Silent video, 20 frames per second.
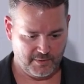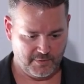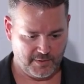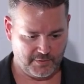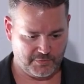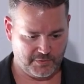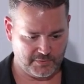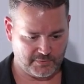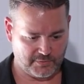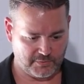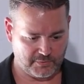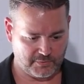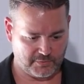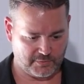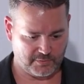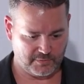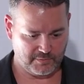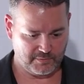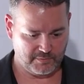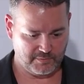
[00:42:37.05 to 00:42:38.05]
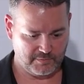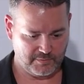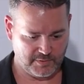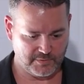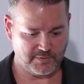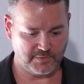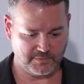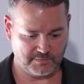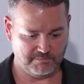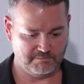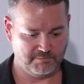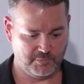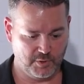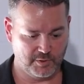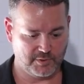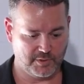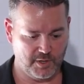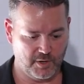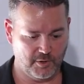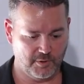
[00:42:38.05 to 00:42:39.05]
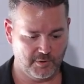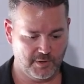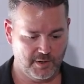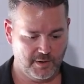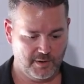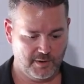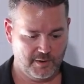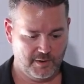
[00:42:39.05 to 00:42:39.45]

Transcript: that this is, this is good code.